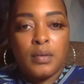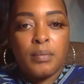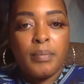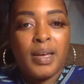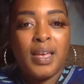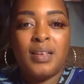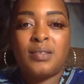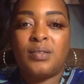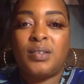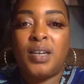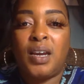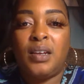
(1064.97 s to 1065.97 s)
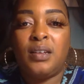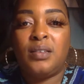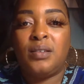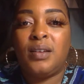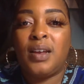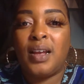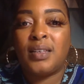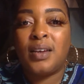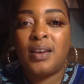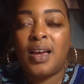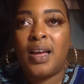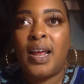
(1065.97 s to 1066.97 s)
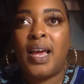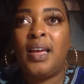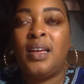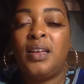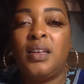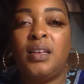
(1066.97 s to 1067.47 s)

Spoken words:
My kids are shady too. Did I tell y'all that?